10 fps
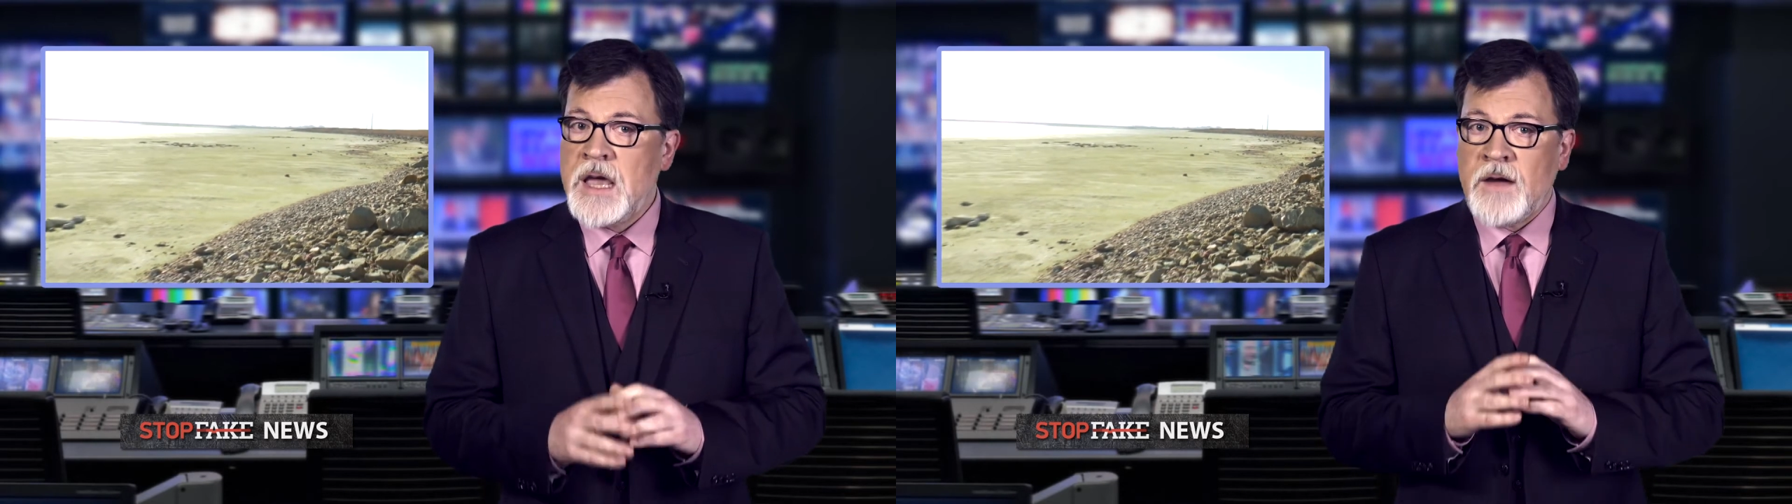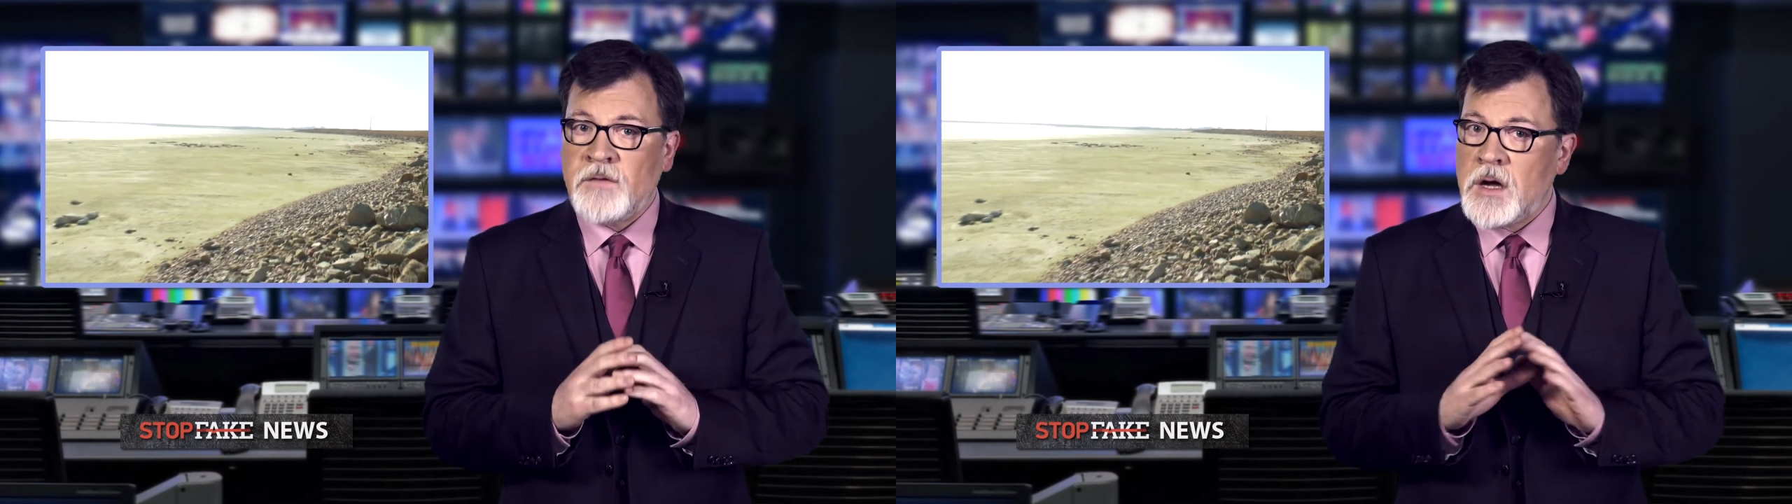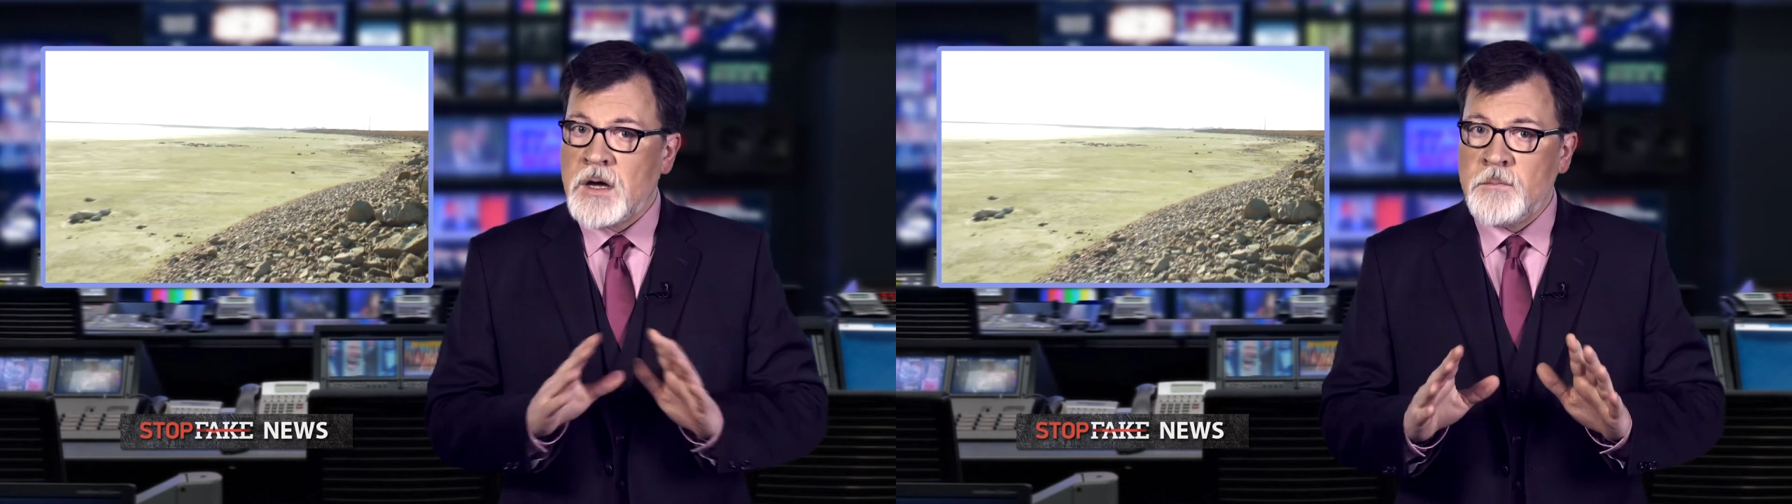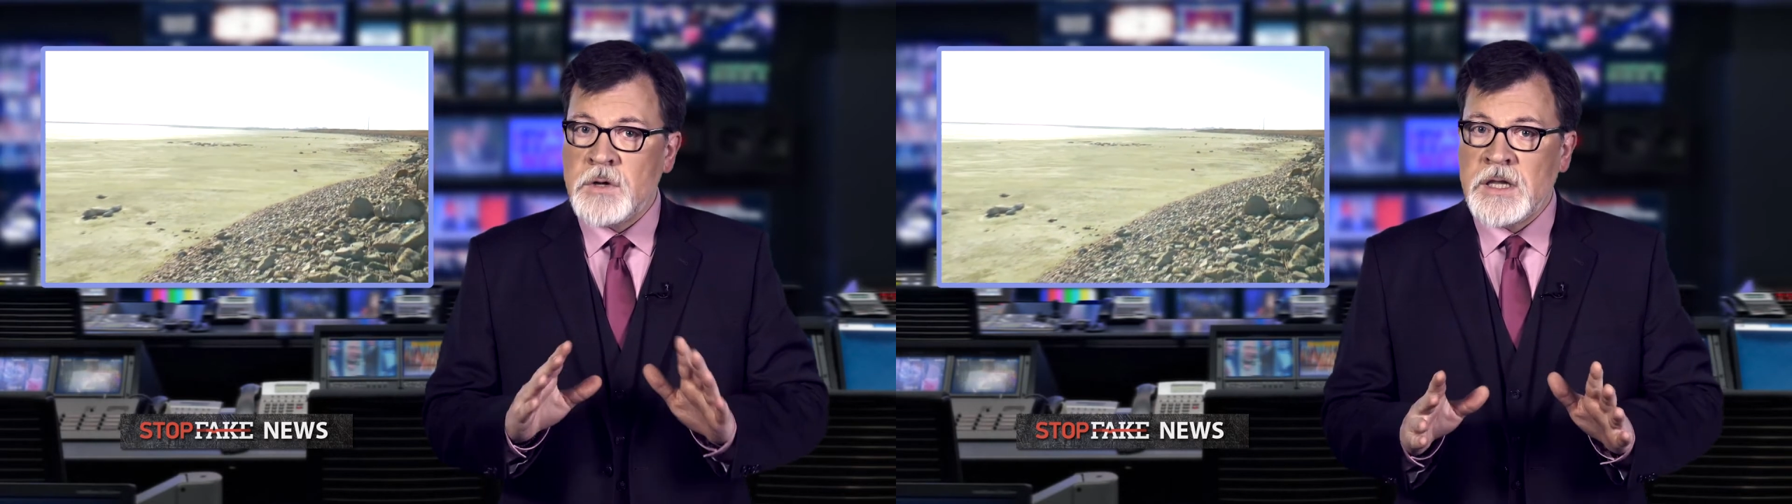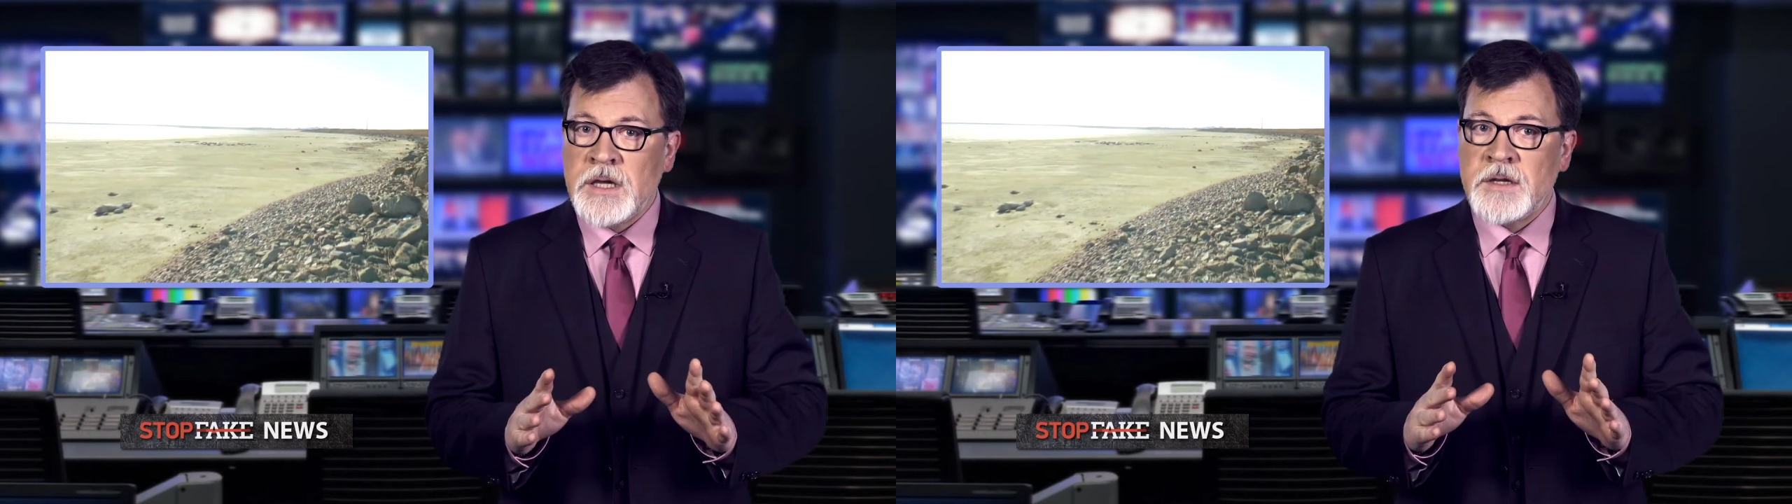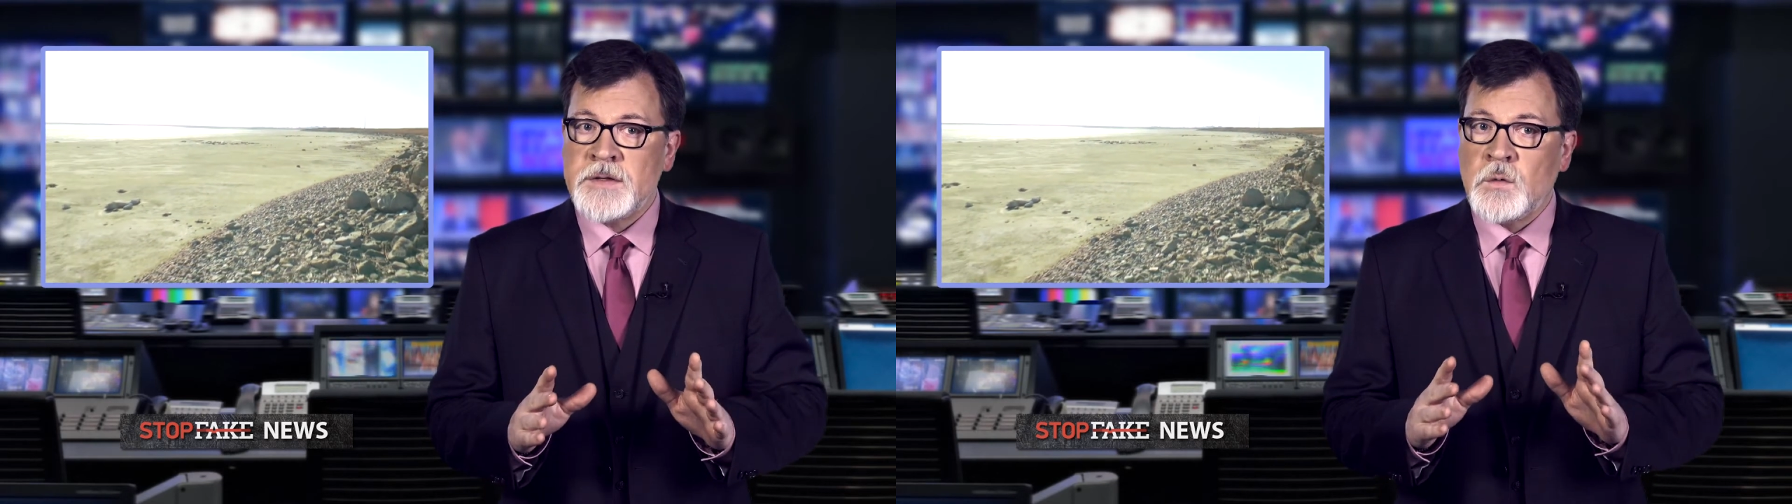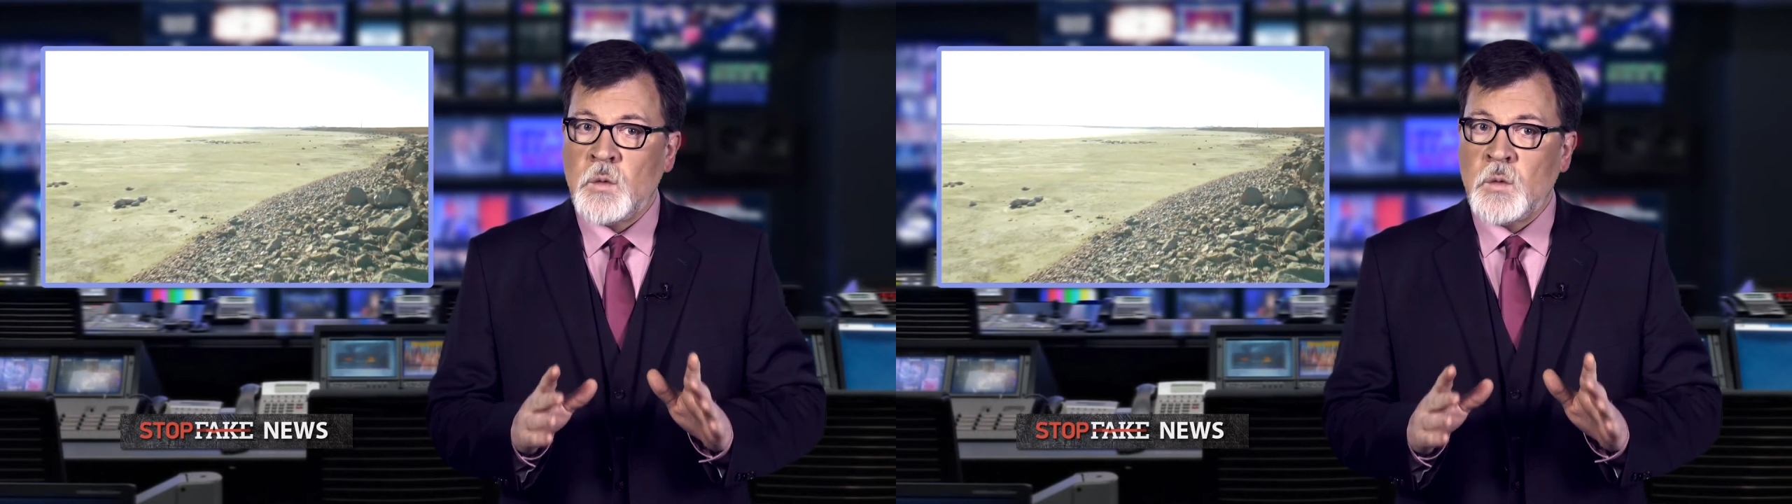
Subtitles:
have not come clean as to